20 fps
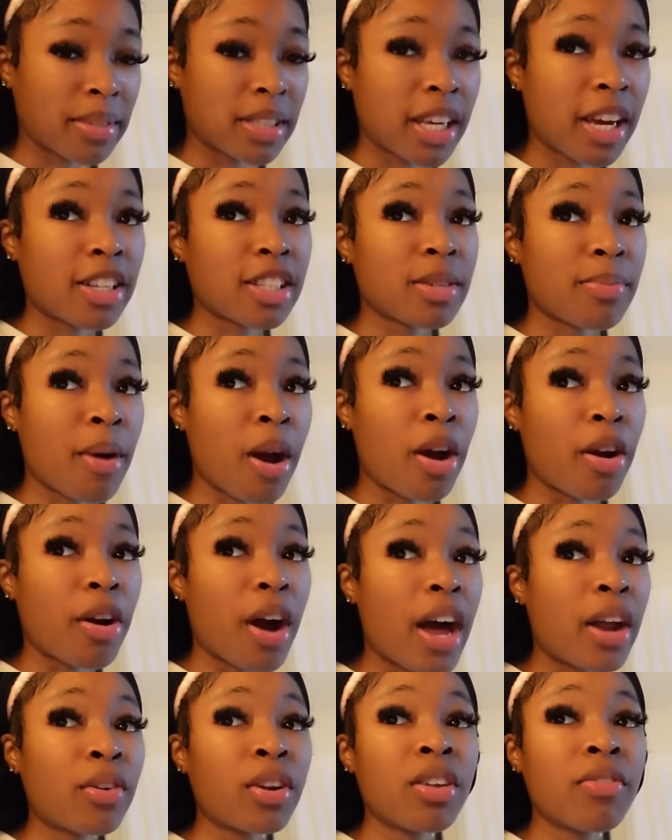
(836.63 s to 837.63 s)
see y'all tomorrow.
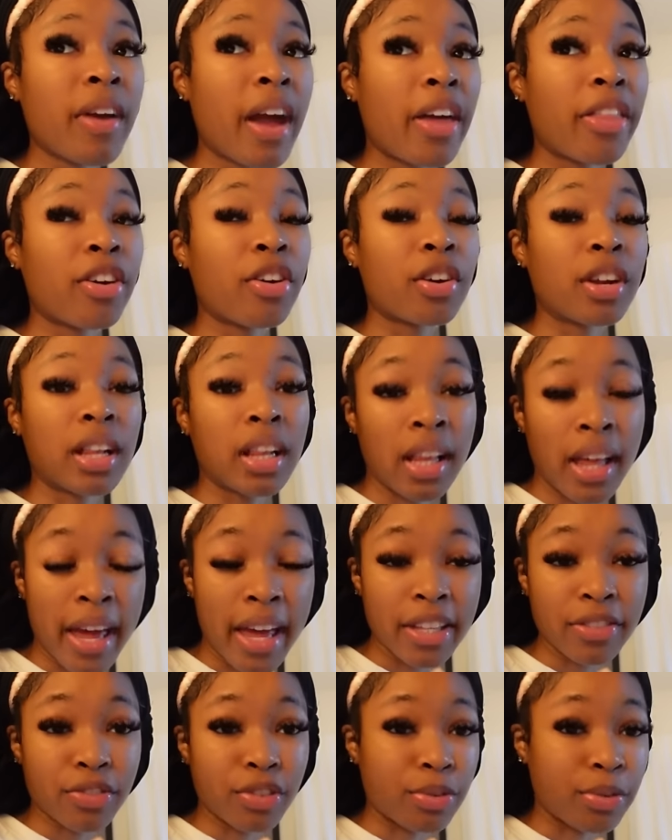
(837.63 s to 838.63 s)
I don't even have to go to
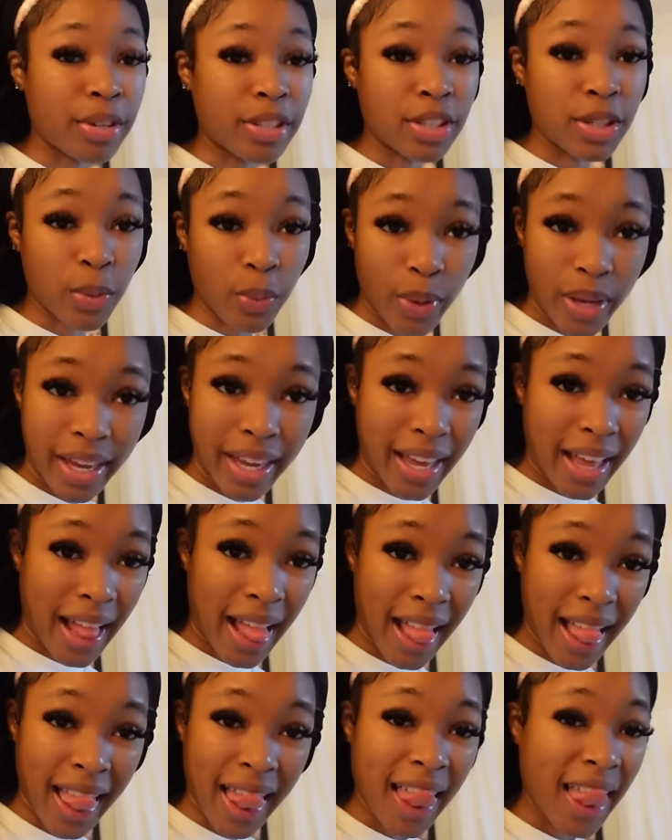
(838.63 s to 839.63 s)
class for the rest of the week.
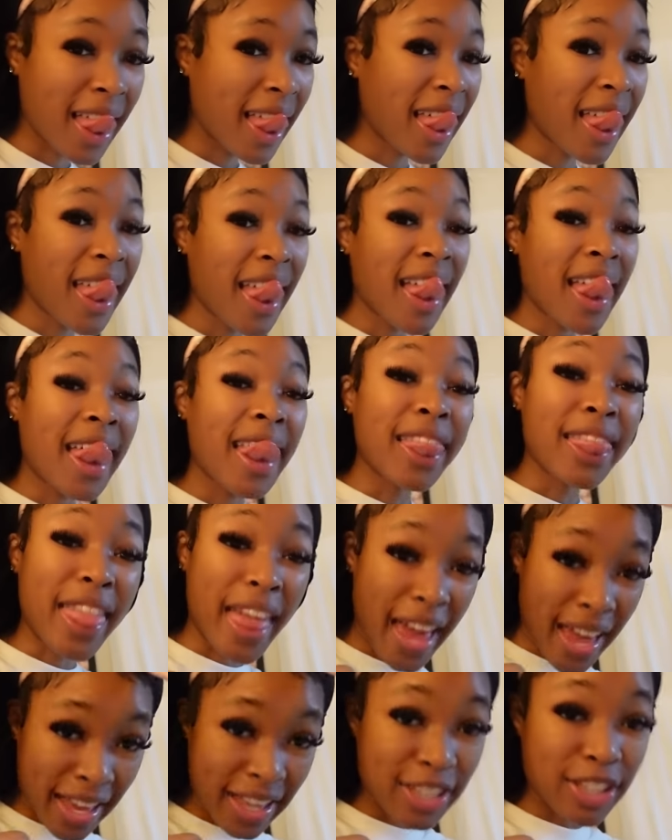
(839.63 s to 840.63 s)

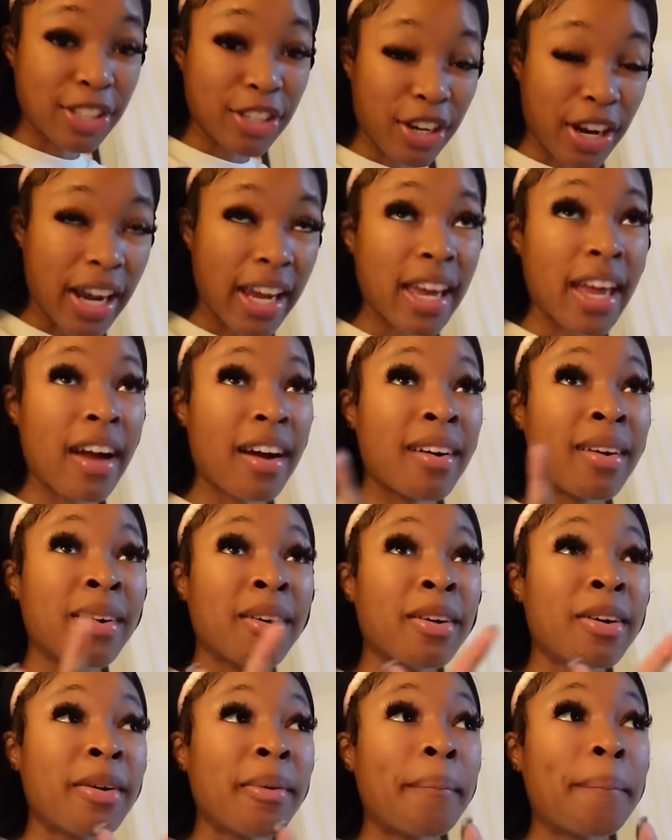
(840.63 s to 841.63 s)
That is great.
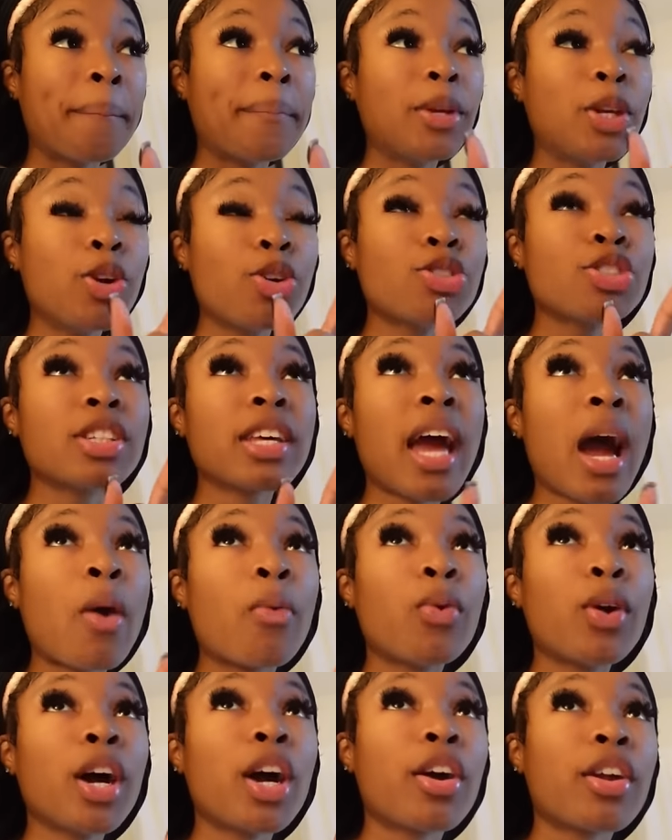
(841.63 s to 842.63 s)
Um, usually I
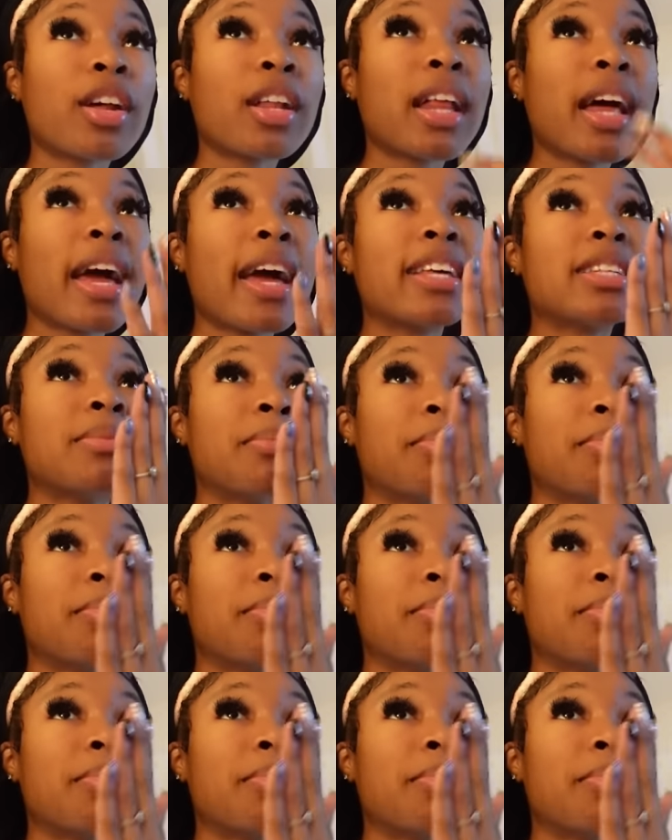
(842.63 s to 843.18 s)
would go to class